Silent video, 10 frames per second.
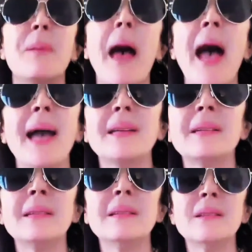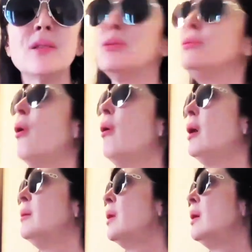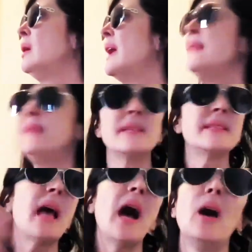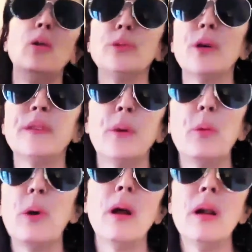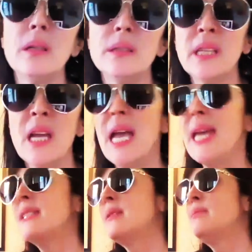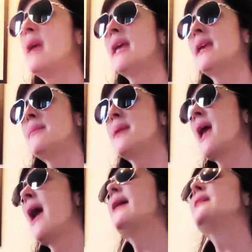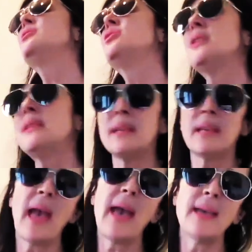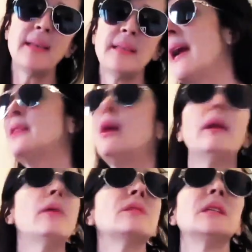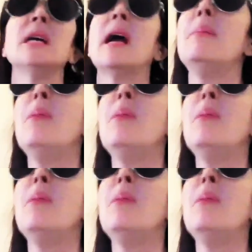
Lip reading: back to normal, and the sound of the world is making me anxious again. I thought I was going to come